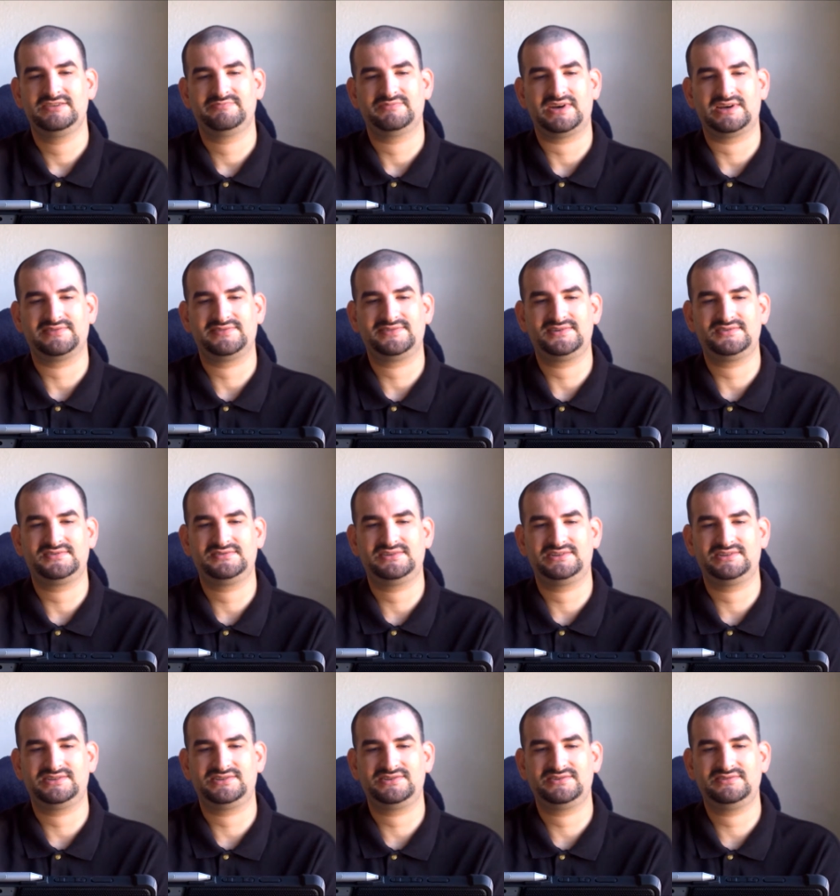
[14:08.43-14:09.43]
by phone,
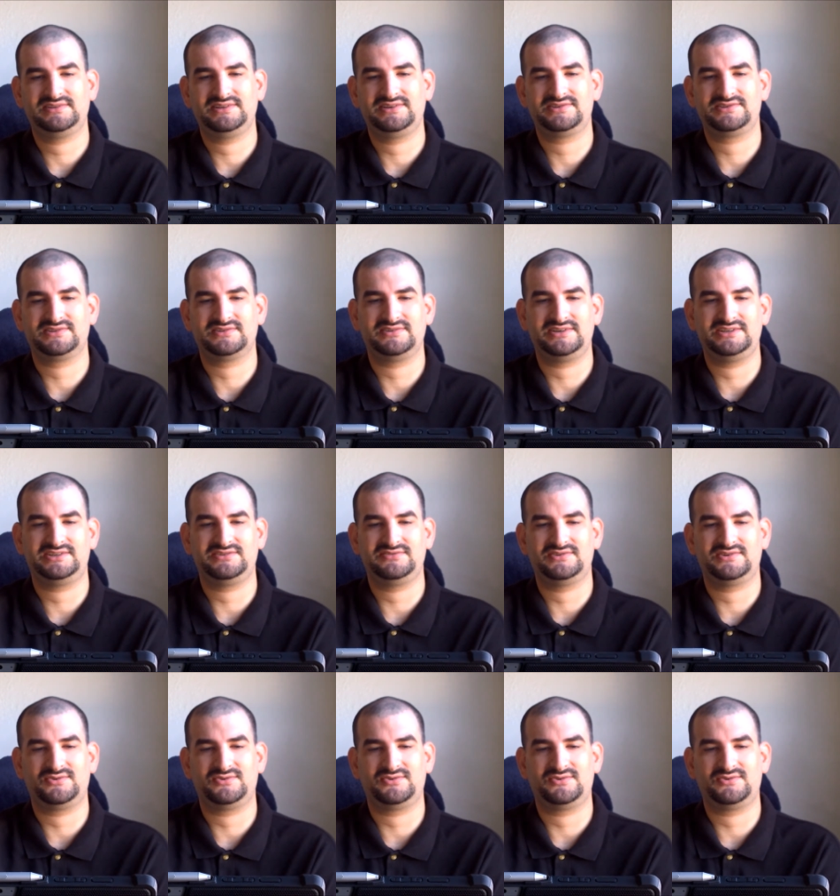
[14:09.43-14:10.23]
and the two leaders agreed to